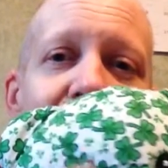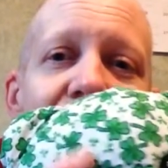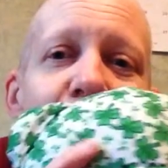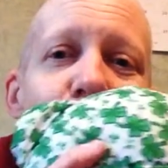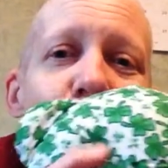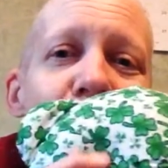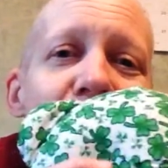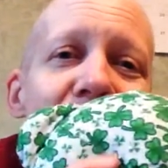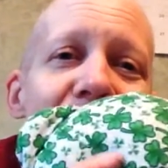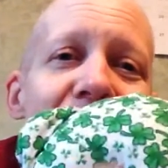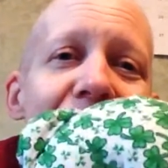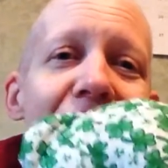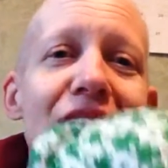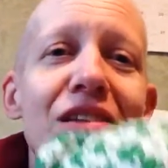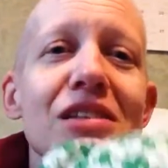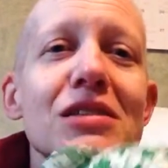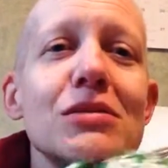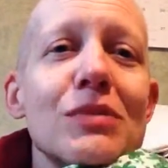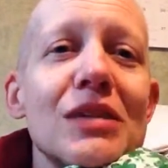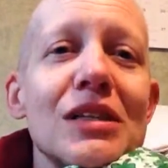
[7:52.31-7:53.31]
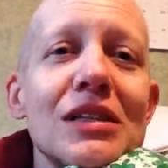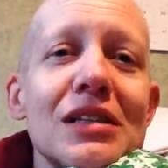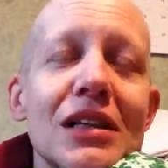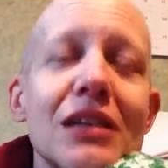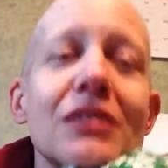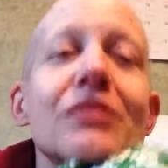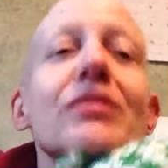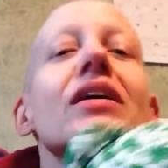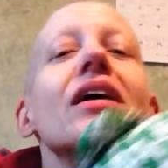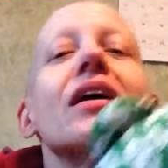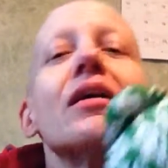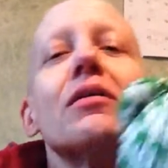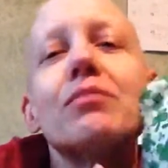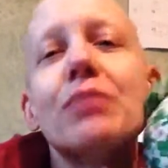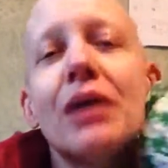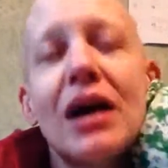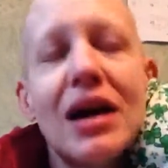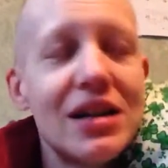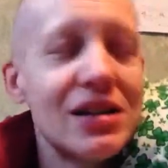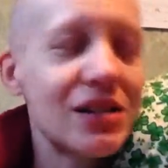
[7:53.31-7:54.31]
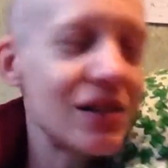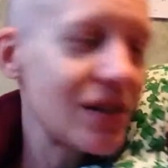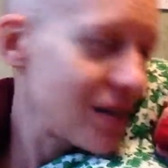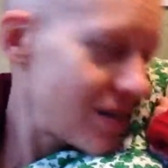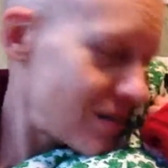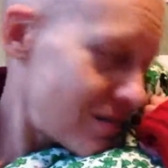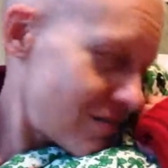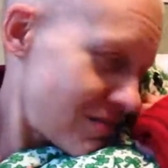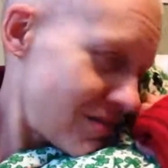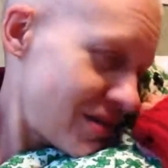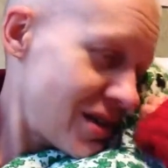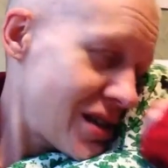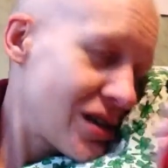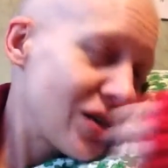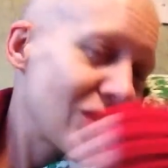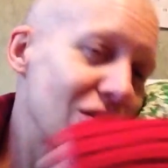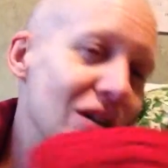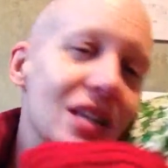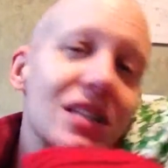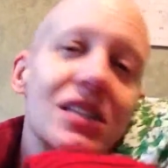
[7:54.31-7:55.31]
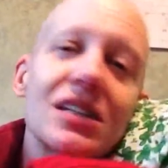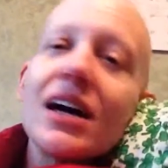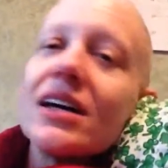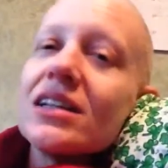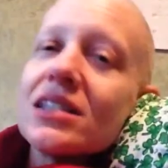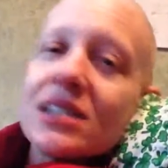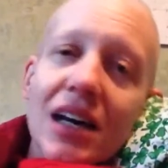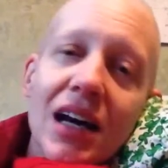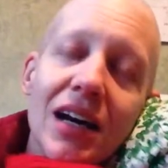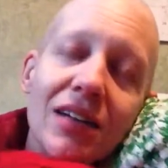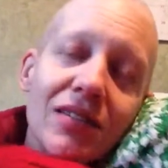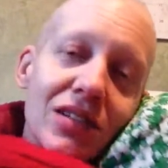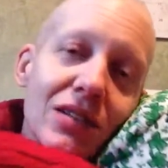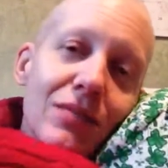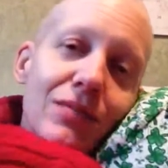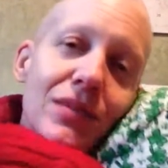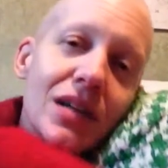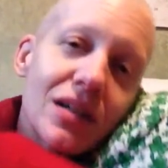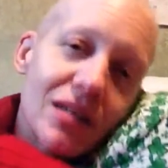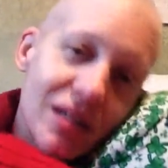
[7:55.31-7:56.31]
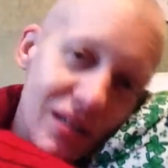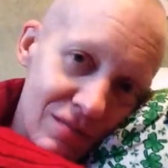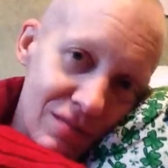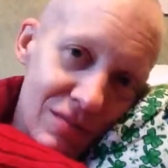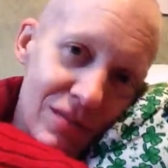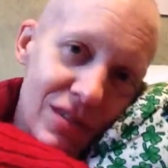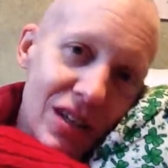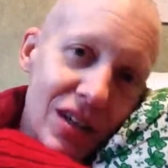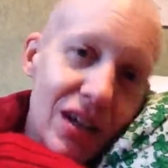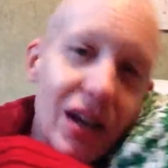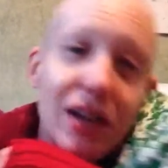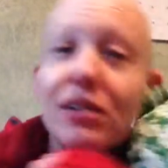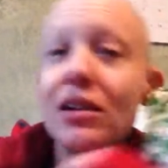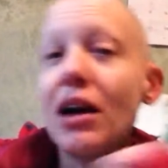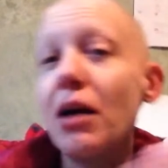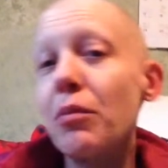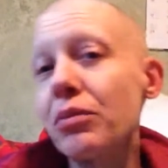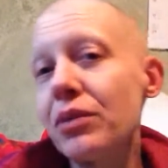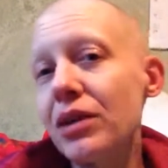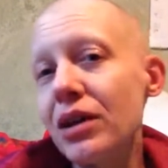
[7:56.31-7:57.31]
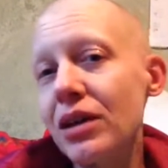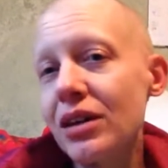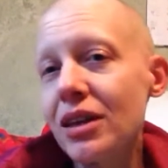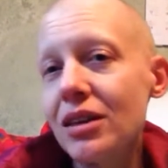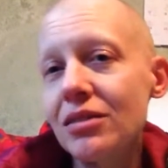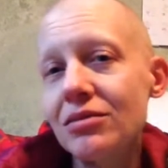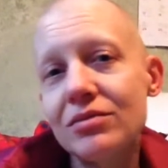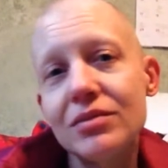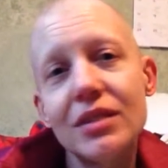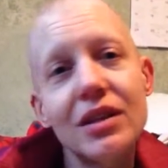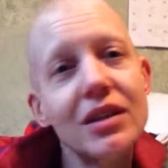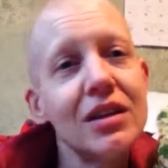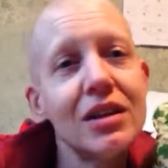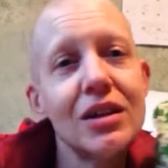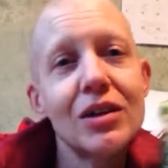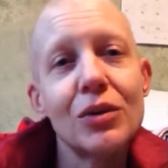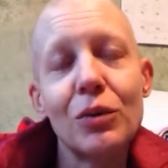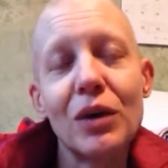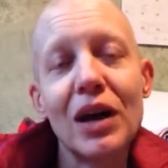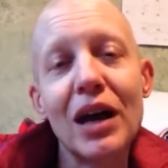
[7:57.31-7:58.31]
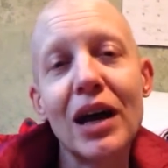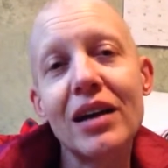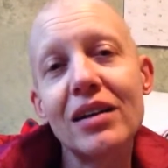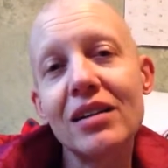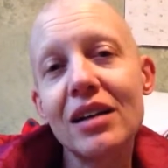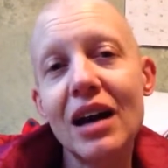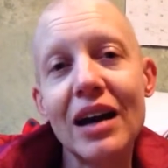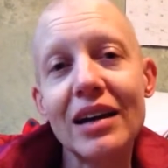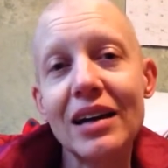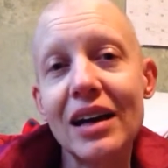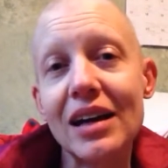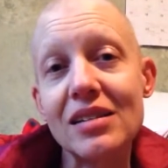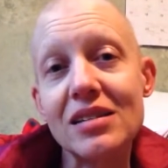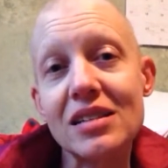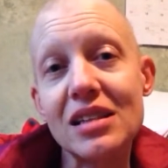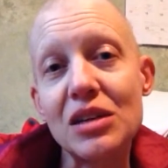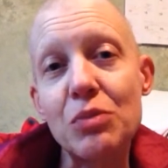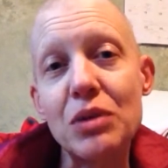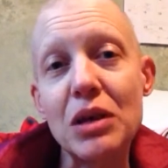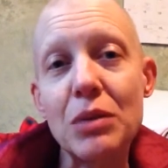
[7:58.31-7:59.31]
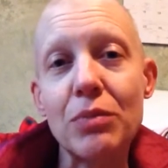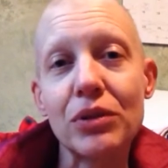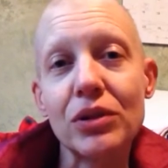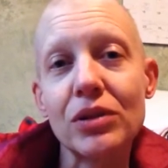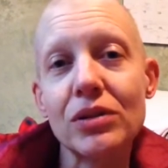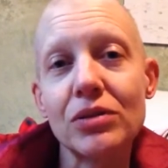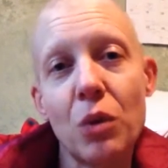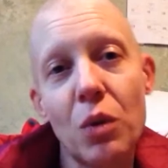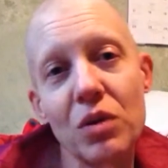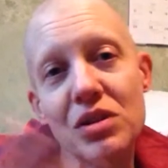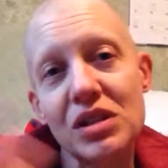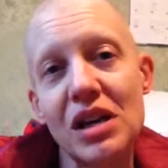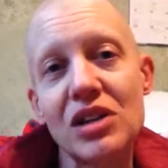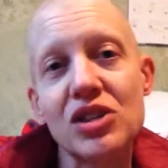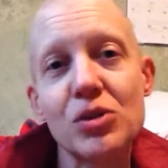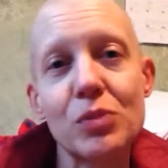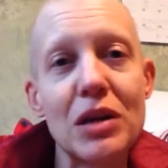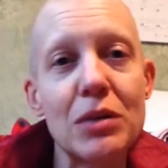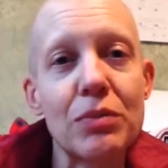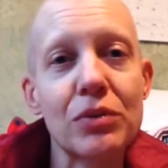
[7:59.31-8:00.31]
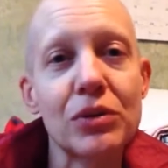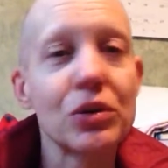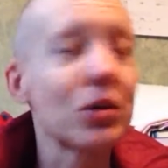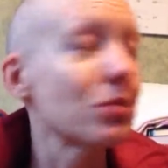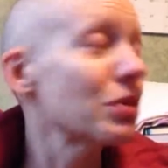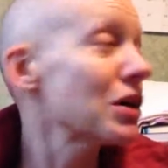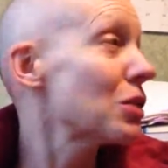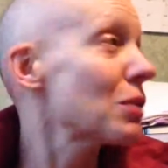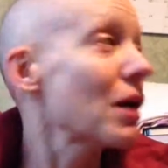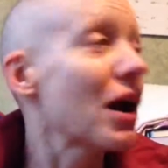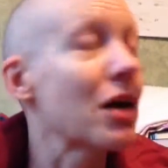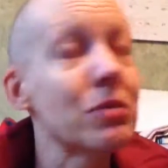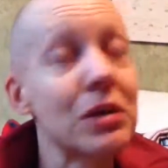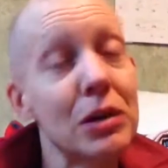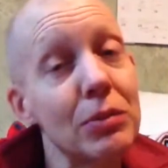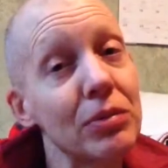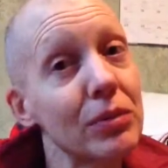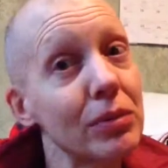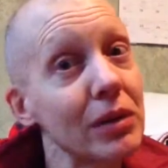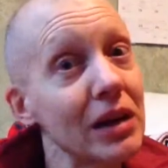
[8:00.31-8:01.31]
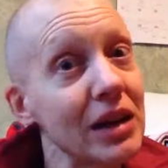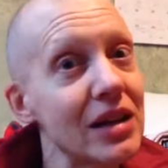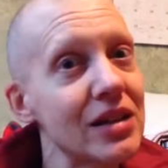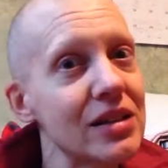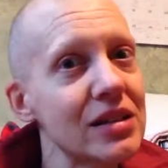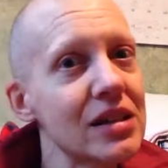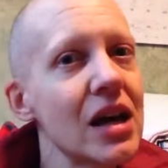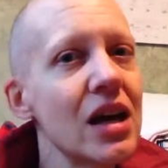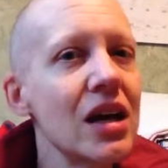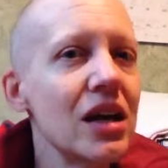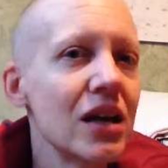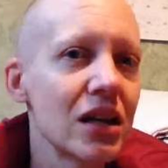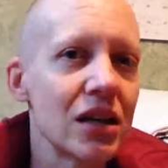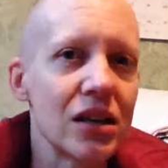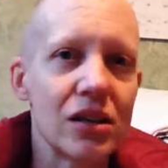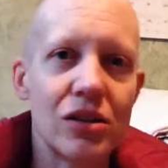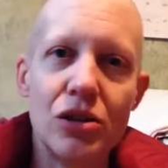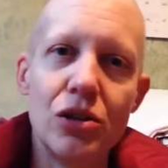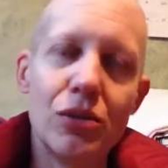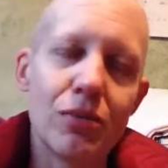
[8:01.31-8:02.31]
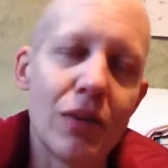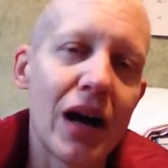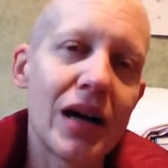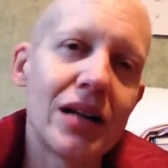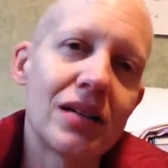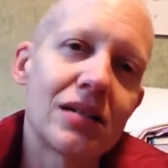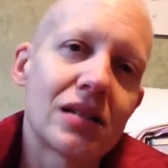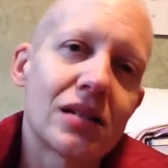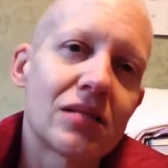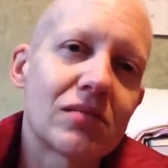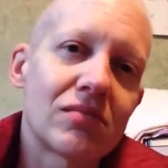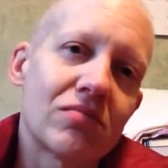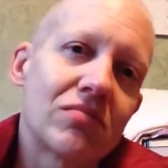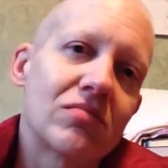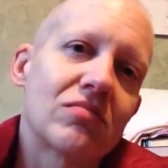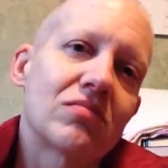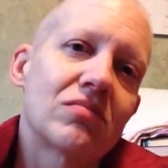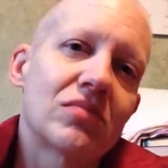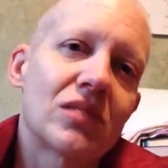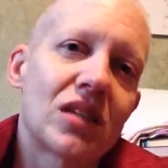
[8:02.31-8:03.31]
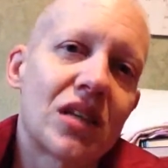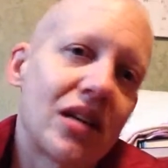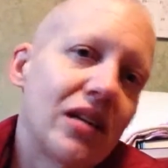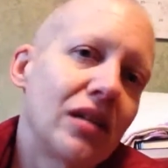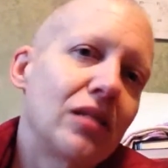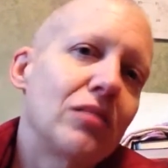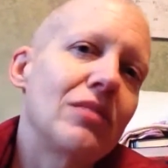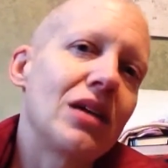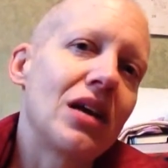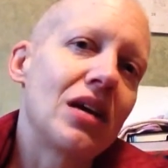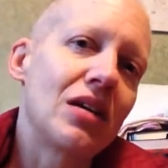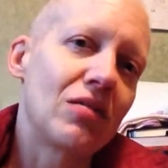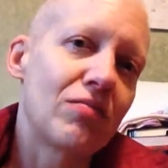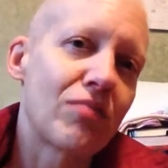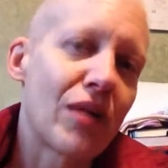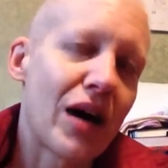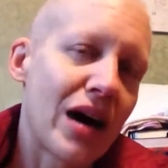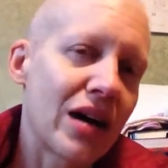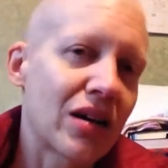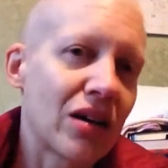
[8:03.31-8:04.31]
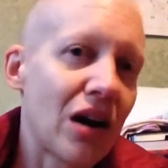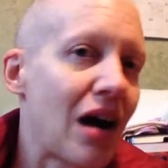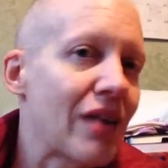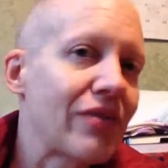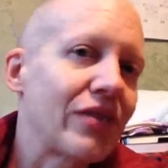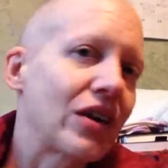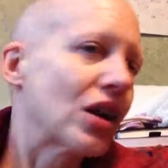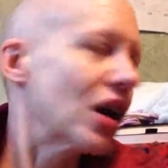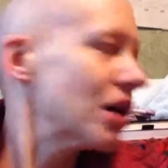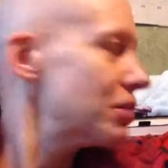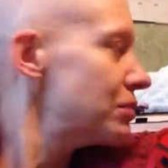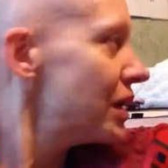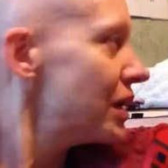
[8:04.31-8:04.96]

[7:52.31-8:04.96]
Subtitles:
One of the eyes is missing. But, it's nice to have something to cuddle up with when I can't see people or touch people or be around people, because you might kill me by coughing on